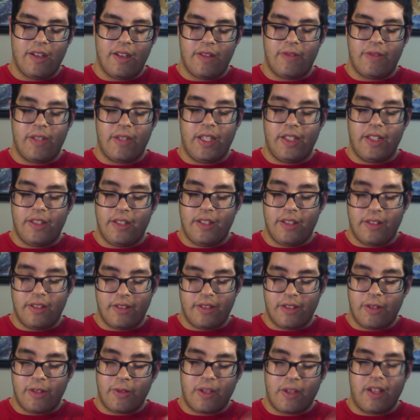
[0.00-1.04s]
me. Read
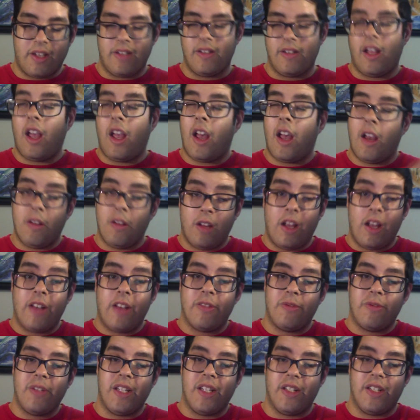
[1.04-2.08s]
this. Okay.
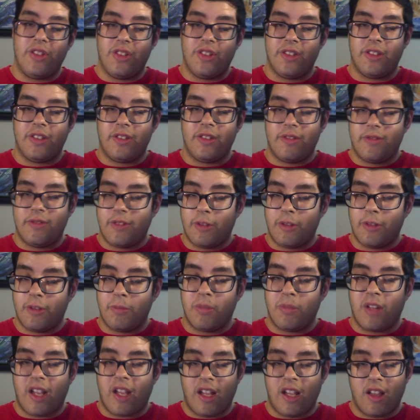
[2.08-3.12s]
I'll read just to
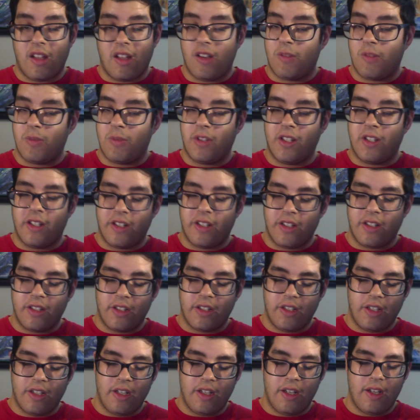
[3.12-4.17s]
play along with her.
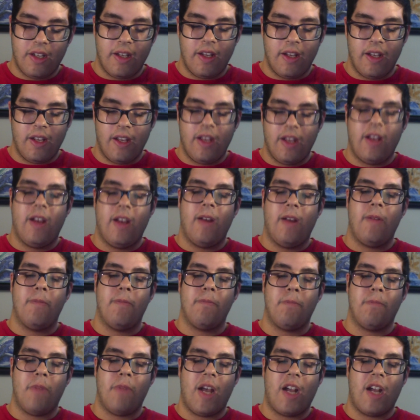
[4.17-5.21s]

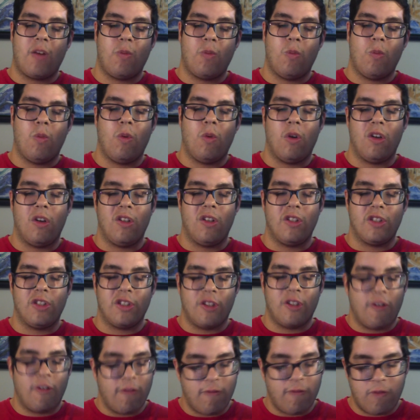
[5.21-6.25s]
Backwards,
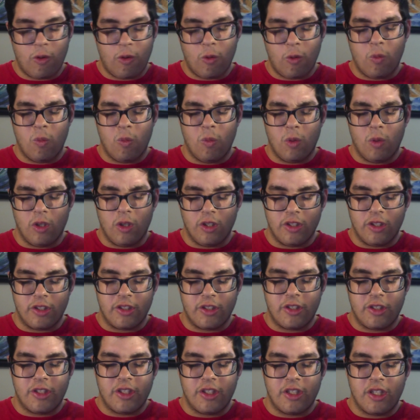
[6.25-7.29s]

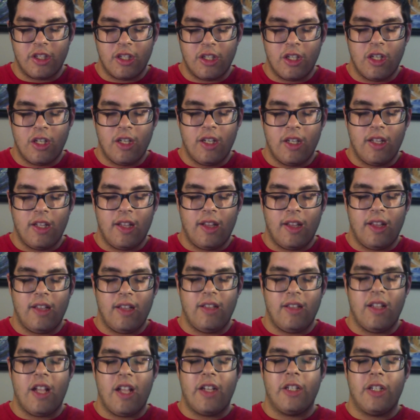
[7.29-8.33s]
forwards,
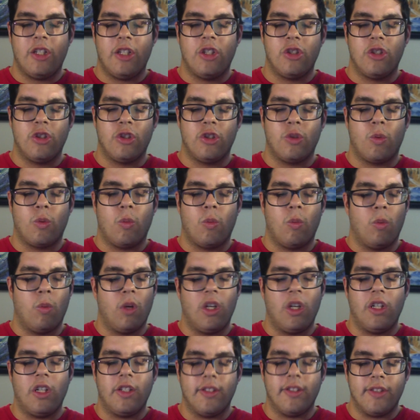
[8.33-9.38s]
letters,
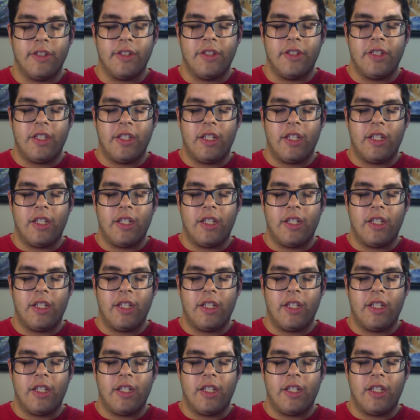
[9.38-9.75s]
words.